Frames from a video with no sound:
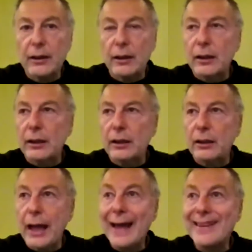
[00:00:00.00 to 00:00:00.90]

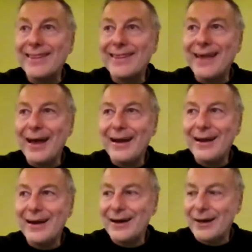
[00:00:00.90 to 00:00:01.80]
And then
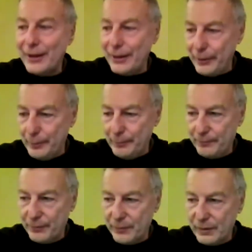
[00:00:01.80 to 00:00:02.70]

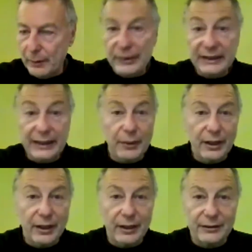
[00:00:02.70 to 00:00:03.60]
the pandemic
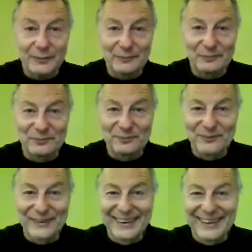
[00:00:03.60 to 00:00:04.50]
hit.
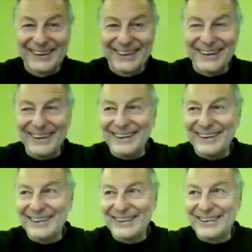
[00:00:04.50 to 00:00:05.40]
Yeah.
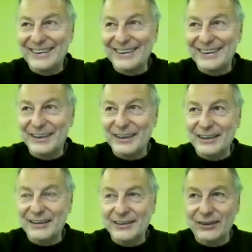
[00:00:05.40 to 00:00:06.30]
And
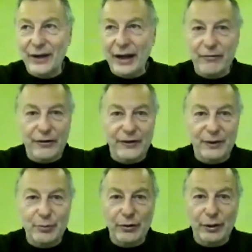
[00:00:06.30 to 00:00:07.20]
so everything
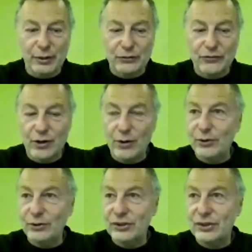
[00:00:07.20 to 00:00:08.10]
pretty much
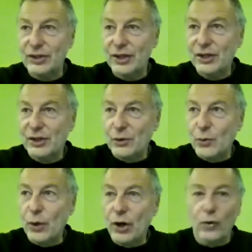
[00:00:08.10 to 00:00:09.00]
froze.
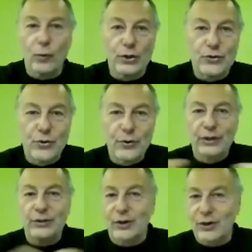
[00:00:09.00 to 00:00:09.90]
We all withdrew
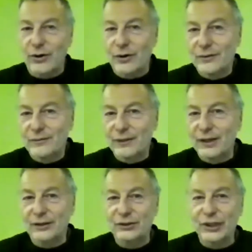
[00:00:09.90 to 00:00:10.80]
into our
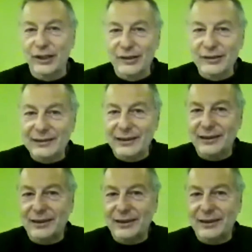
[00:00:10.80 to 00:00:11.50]
little shells and